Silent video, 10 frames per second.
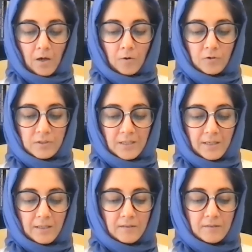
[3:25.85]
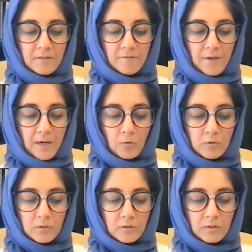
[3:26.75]
Hussein's
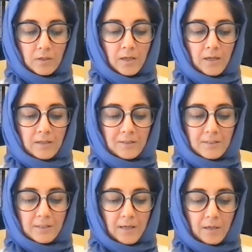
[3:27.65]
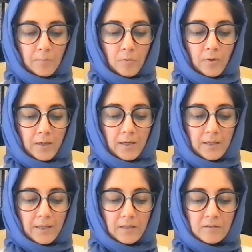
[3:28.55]
devout standpoint
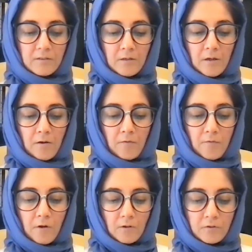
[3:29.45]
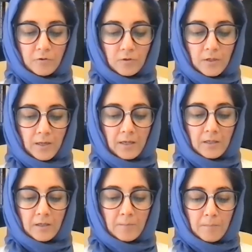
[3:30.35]
against falsehood and
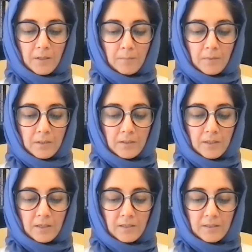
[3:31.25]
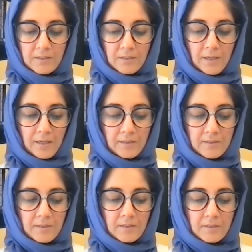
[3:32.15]
commitment in his
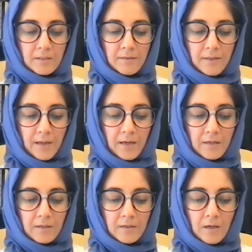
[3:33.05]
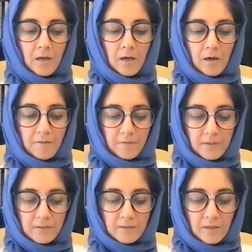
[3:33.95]
stance until the end of
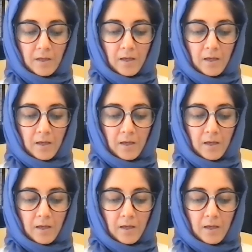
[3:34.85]
his